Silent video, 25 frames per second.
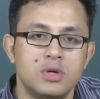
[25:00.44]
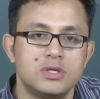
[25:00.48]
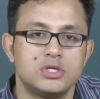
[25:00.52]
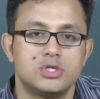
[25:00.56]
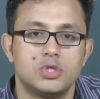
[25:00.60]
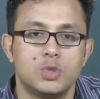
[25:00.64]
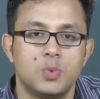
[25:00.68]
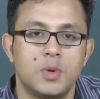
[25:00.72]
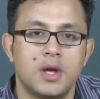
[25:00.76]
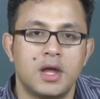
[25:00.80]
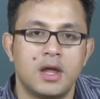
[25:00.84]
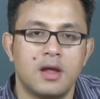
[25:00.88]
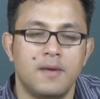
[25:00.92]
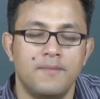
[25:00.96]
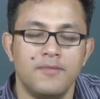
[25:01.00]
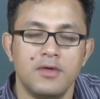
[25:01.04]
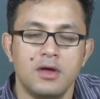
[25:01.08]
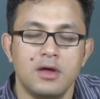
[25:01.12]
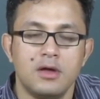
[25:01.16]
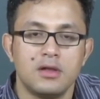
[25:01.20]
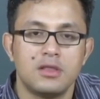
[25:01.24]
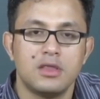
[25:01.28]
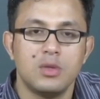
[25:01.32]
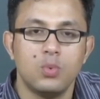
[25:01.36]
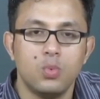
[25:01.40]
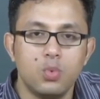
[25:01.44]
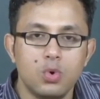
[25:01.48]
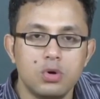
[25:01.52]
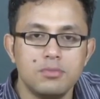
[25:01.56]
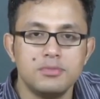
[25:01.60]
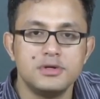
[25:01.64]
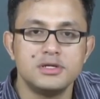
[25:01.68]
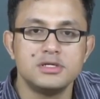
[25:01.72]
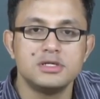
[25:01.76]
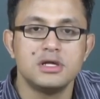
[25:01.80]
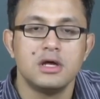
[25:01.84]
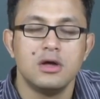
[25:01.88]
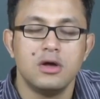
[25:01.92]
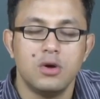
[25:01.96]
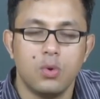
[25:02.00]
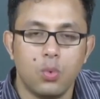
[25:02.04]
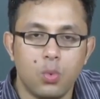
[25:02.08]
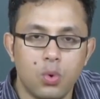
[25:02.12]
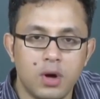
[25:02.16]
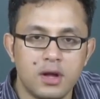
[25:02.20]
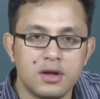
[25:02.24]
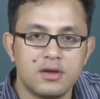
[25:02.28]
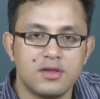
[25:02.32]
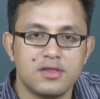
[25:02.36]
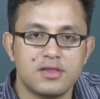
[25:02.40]
want over here? The woman
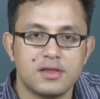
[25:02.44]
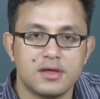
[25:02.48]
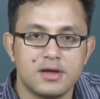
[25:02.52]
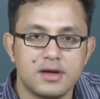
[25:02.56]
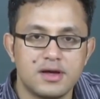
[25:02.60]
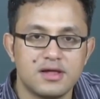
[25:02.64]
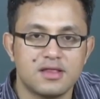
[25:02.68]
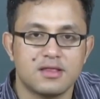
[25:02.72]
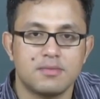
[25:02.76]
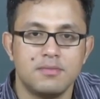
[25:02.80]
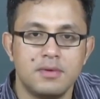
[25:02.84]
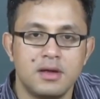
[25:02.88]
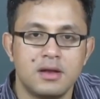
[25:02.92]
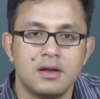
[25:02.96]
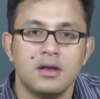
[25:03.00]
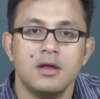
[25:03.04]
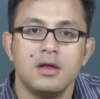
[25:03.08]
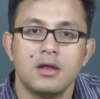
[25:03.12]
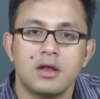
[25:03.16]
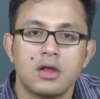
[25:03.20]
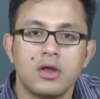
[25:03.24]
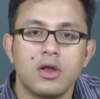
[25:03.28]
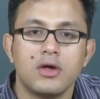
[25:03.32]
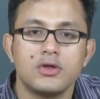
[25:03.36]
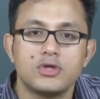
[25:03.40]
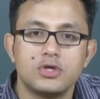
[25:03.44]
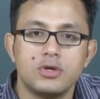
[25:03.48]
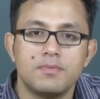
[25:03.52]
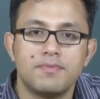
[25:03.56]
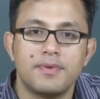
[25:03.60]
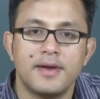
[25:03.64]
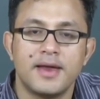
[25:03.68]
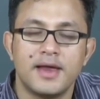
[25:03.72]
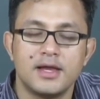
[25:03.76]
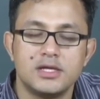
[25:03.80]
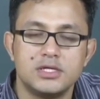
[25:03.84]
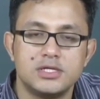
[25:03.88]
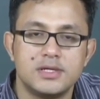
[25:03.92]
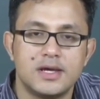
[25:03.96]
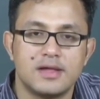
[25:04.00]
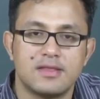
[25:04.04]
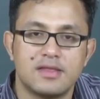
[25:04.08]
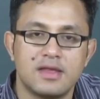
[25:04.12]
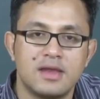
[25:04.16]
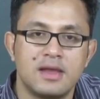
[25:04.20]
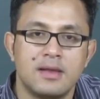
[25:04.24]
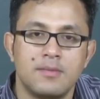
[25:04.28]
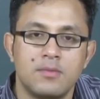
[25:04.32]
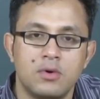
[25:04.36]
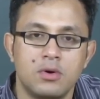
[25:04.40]
wants her husband not to play chess
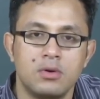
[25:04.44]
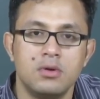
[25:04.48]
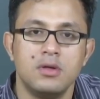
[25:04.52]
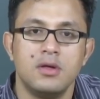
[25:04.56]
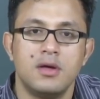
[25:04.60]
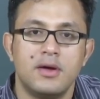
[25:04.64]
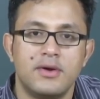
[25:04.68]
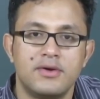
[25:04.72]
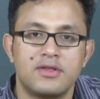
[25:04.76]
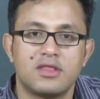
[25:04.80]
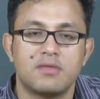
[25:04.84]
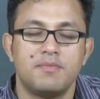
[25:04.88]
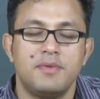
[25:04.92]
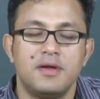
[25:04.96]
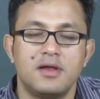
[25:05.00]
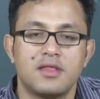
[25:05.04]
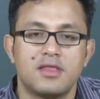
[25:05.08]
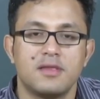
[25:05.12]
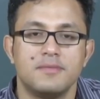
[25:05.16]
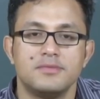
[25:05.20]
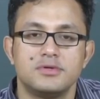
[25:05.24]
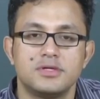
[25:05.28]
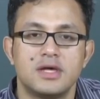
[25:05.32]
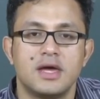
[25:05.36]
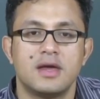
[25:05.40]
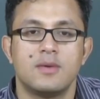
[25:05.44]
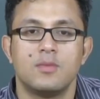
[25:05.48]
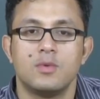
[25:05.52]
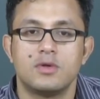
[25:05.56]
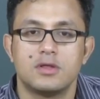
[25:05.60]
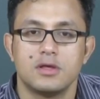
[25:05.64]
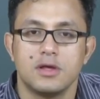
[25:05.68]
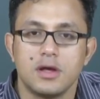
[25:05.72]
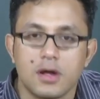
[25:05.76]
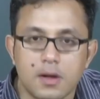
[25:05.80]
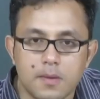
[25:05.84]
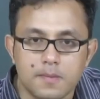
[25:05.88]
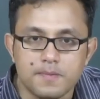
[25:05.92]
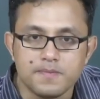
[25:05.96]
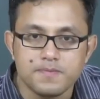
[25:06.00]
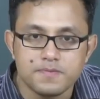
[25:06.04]
anymore and spend some time with her.